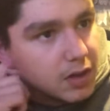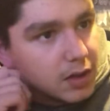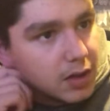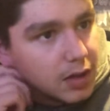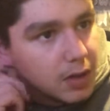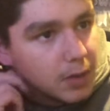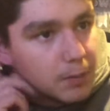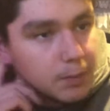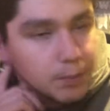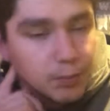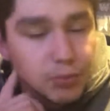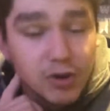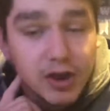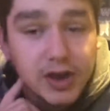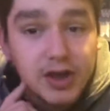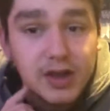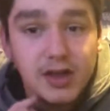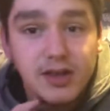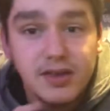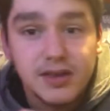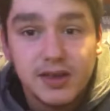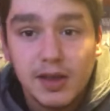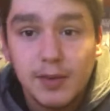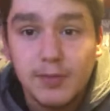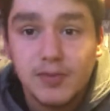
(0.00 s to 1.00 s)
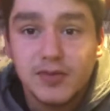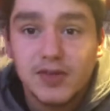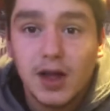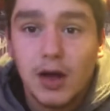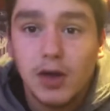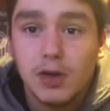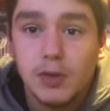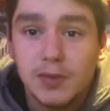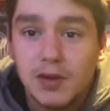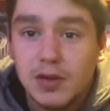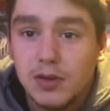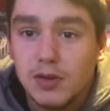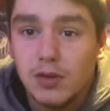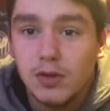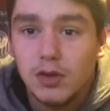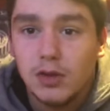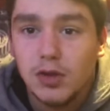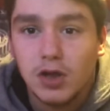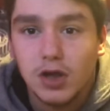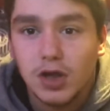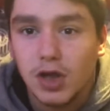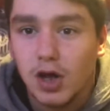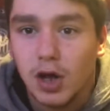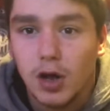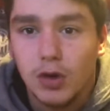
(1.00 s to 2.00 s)
and breaking teams down, I mean,
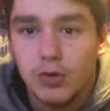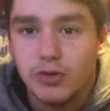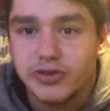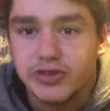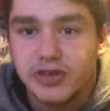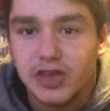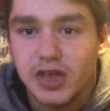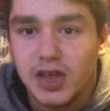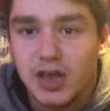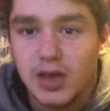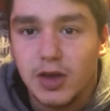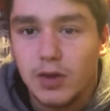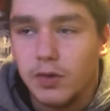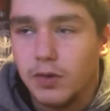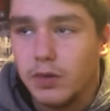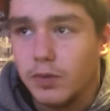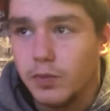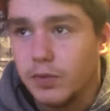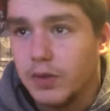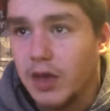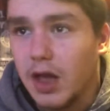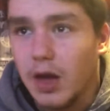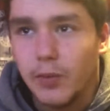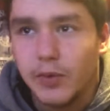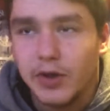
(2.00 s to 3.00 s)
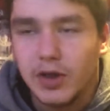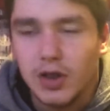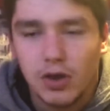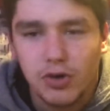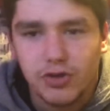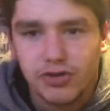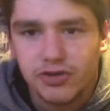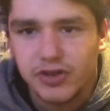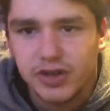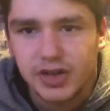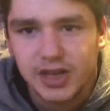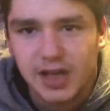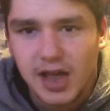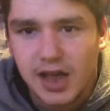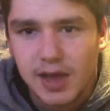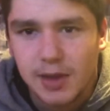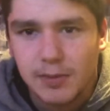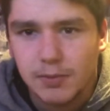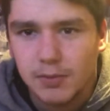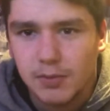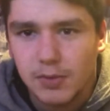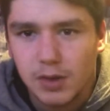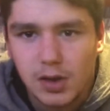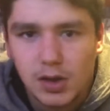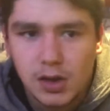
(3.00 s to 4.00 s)
look at Hull City. Yeah, we lost the
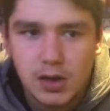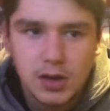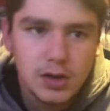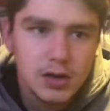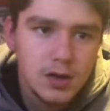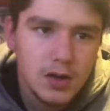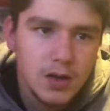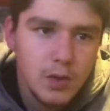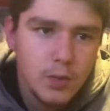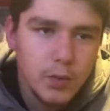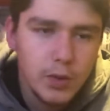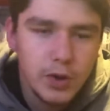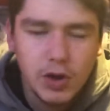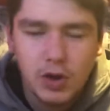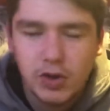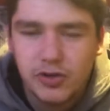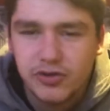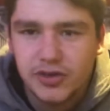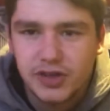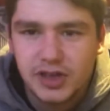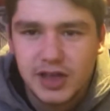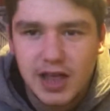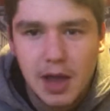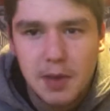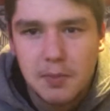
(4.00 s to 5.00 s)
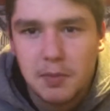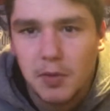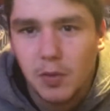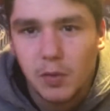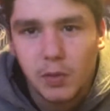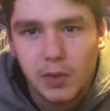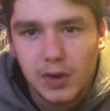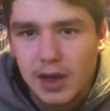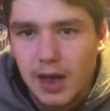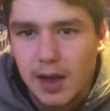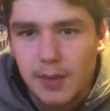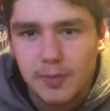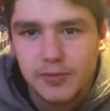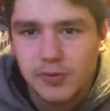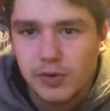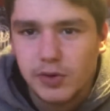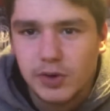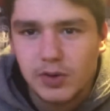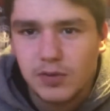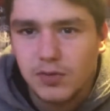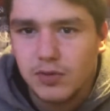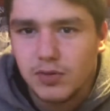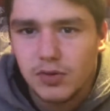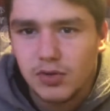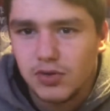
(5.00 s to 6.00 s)
game, but we
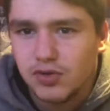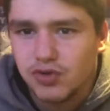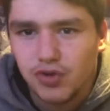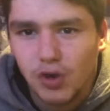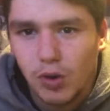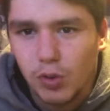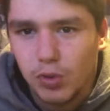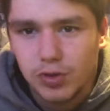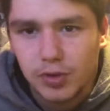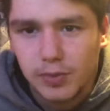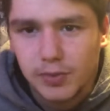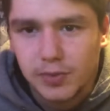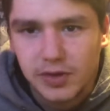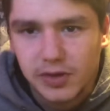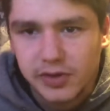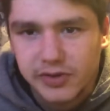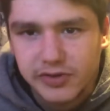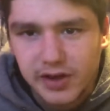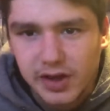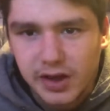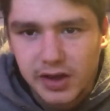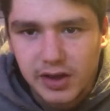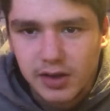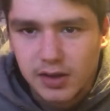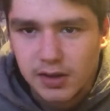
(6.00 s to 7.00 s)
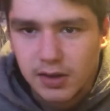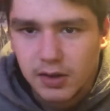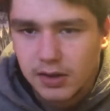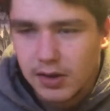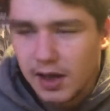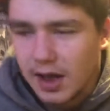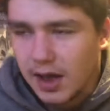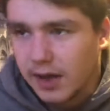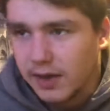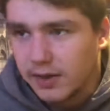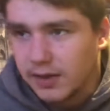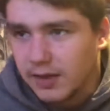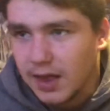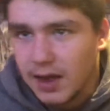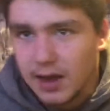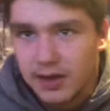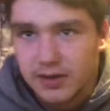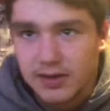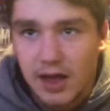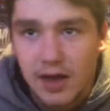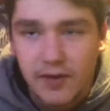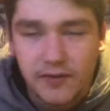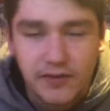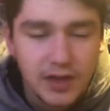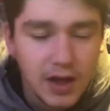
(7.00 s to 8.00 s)
absolutely controlled them in the second last
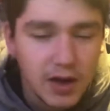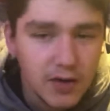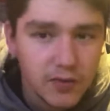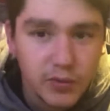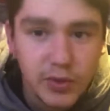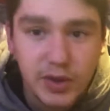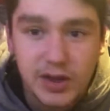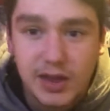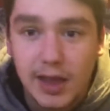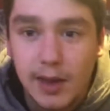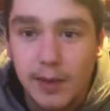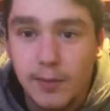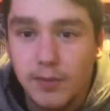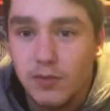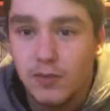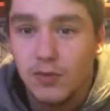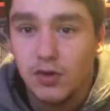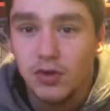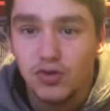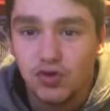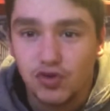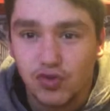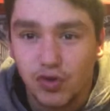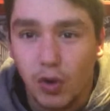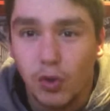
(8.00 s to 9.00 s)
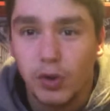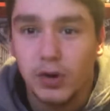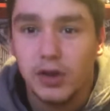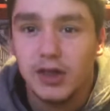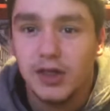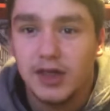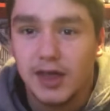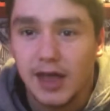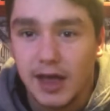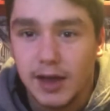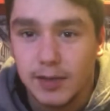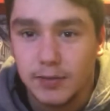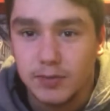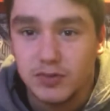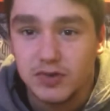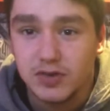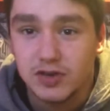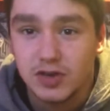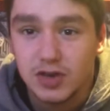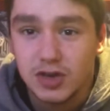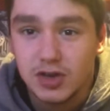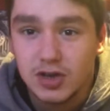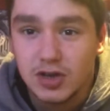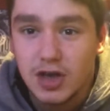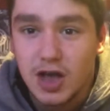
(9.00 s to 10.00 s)
half an hour. If we keep controlling games
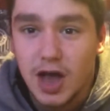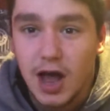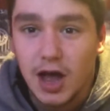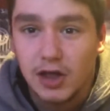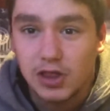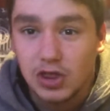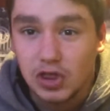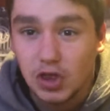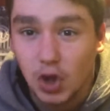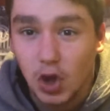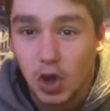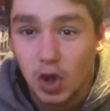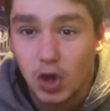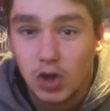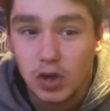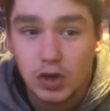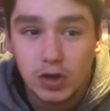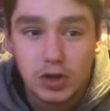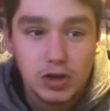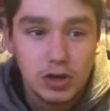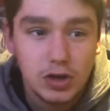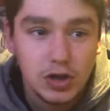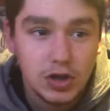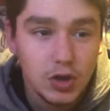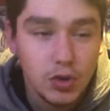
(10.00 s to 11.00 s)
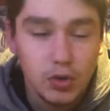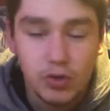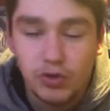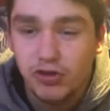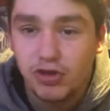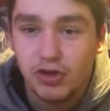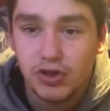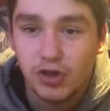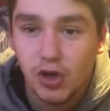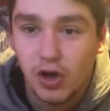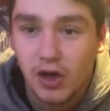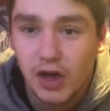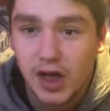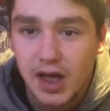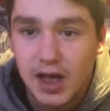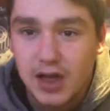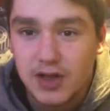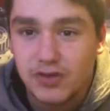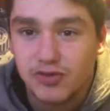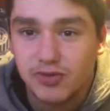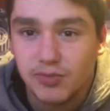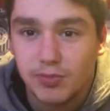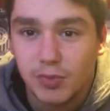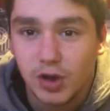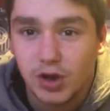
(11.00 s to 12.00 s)
and not losing our
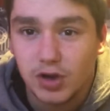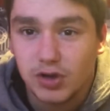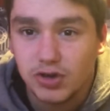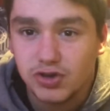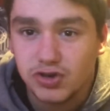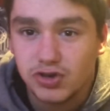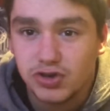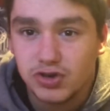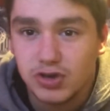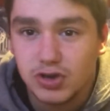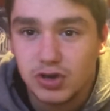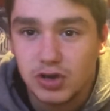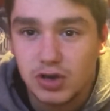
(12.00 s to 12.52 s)
heads much